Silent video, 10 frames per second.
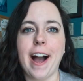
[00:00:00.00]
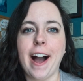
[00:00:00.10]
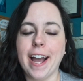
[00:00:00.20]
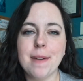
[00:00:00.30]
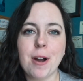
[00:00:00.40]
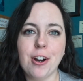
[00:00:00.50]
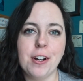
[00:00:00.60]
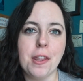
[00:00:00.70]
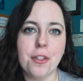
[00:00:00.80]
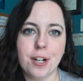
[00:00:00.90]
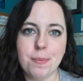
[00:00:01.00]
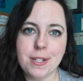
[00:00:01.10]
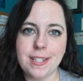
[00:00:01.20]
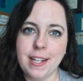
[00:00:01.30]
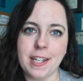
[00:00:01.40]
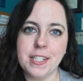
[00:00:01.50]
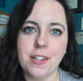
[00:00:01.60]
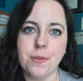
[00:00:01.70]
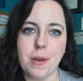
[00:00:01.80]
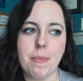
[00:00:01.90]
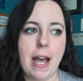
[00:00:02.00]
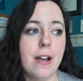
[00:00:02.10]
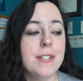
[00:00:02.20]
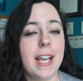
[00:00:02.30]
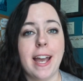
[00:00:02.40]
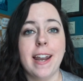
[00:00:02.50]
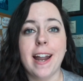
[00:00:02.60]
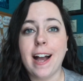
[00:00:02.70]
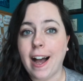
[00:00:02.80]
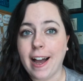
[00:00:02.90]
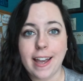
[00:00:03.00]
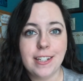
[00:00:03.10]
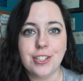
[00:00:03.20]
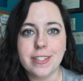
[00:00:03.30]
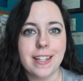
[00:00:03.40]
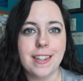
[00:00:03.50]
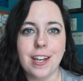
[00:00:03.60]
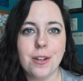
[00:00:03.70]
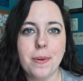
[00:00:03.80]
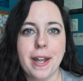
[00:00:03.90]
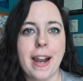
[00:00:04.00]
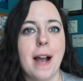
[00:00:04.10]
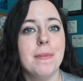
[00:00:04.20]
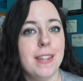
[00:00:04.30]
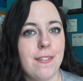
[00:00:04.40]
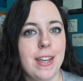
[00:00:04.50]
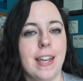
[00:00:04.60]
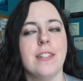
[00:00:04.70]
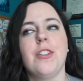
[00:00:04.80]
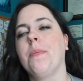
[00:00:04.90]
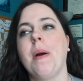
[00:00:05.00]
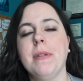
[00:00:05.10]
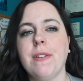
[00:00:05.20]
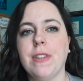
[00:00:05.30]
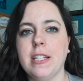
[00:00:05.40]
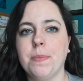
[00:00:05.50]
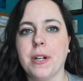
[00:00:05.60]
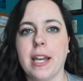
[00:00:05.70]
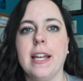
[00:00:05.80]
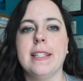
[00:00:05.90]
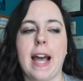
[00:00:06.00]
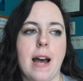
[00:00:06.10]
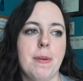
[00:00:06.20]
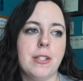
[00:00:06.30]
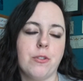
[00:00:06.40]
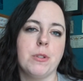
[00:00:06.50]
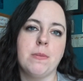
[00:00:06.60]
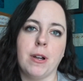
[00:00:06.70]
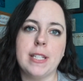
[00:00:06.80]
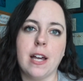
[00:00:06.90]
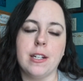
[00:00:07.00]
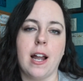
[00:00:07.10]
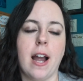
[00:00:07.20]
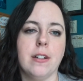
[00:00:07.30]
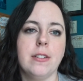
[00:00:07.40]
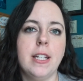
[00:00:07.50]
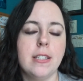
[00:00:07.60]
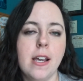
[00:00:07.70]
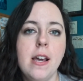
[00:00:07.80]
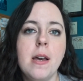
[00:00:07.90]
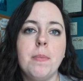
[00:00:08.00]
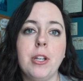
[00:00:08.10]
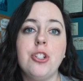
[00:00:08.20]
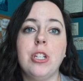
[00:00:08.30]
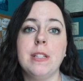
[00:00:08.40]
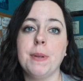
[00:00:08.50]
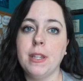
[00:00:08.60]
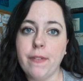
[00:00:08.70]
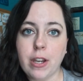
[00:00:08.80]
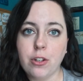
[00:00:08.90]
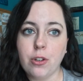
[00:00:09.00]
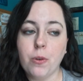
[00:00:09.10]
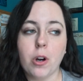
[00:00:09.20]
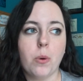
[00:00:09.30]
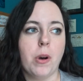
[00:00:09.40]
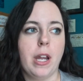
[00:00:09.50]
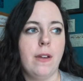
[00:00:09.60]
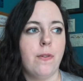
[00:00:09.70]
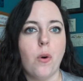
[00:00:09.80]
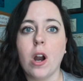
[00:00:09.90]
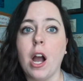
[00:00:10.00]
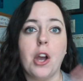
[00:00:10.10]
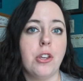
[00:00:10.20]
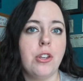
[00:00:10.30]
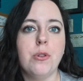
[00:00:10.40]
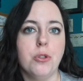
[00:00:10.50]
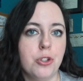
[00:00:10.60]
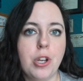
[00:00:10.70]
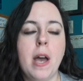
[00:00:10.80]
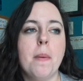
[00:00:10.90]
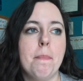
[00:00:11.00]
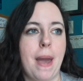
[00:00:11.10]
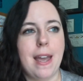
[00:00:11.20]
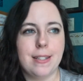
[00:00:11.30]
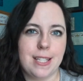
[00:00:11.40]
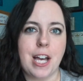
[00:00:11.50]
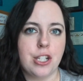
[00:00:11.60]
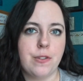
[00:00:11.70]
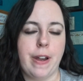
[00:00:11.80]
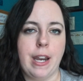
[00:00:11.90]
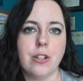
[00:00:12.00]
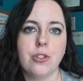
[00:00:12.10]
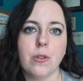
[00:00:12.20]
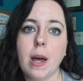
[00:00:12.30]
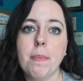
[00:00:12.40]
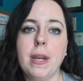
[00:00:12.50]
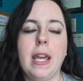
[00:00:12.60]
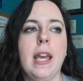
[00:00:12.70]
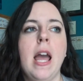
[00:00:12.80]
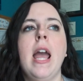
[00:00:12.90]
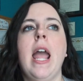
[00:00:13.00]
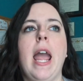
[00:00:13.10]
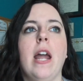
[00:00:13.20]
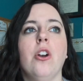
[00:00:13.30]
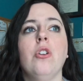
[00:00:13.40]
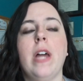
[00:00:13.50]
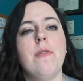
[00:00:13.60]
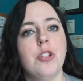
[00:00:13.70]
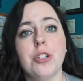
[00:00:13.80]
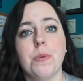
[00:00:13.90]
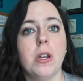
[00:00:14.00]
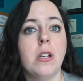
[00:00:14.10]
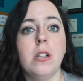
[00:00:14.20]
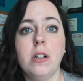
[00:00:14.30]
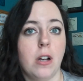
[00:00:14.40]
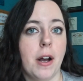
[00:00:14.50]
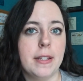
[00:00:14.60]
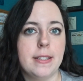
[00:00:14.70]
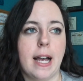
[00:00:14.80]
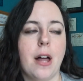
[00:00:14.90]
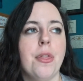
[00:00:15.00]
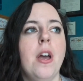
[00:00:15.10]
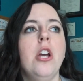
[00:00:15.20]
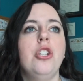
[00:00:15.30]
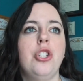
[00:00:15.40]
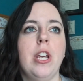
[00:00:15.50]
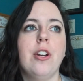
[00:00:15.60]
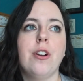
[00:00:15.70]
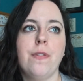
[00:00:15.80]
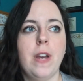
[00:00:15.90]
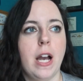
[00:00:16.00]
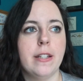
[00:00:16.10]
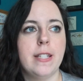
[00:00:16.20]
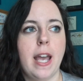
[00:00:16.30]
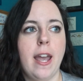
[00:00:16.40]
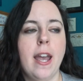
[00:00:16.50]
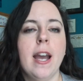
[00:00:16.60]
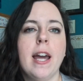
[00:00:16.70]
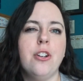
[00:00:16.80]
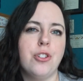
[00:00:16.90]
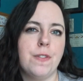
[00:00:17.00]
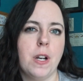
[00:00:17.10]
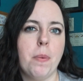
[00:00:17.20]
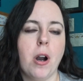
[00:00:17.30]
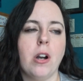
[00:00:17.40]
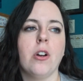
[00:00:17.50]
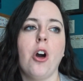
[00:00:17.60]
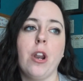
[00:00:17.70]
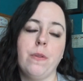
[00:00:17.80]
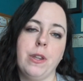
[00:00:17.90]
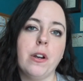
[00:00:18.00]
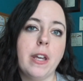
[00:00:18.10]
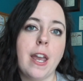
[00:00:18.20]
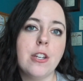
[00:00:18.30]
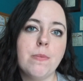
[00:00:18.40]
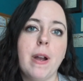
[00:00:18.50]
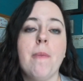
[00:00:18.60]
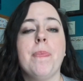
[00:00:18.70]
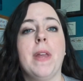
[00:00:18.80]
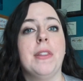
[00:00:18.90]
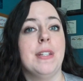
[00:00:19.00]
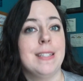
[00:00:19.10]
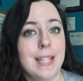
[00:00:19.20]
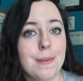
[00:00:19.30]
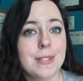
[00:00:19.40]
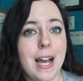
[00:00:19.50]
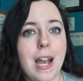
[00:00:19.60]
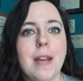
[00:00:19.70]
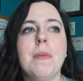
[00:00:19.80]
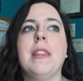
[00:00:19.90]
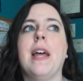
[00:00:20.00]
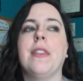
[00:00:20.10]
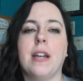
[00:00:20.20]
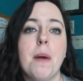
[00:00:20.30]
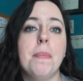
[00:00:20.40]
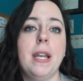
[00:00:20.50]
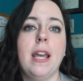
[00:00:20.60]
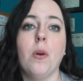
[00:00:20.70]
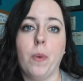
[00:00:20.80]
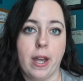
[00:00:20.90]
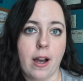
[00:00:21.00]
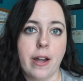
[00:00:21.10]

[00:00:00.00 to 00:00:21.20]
I am already 30% into the rebound and I, just like the other one, I'm loving it. So the premise of this book is Abby is from a small town in Ireland, but she's been living in New York working for a huge bank slash financial company and her life is just really gone south. She and her fiance kind of drifted apart and called off their engagement at the same time that the company went